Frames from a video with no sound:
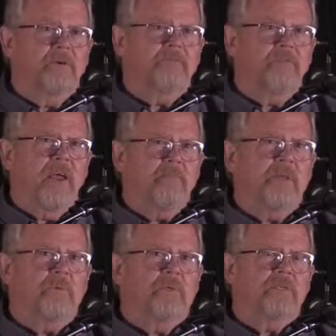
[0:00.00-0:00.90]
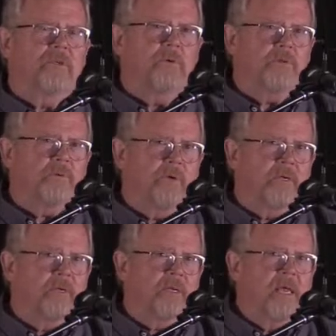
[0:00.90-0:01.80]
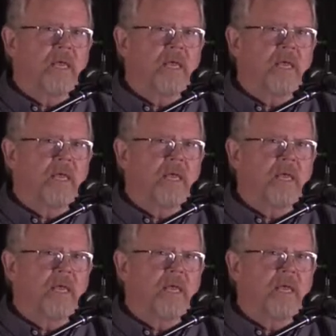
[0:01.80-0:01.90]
Her family was Lutheran.